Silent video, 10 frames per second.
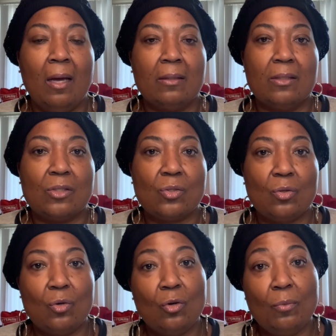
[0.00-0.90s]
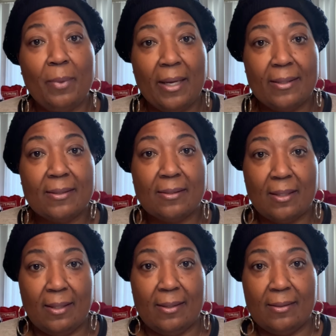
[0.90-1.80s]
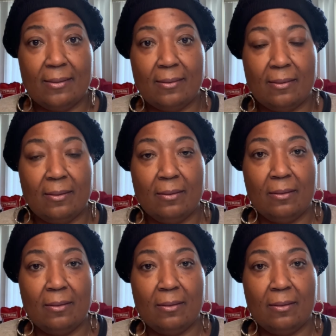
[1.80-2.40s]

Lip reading: the school-based test,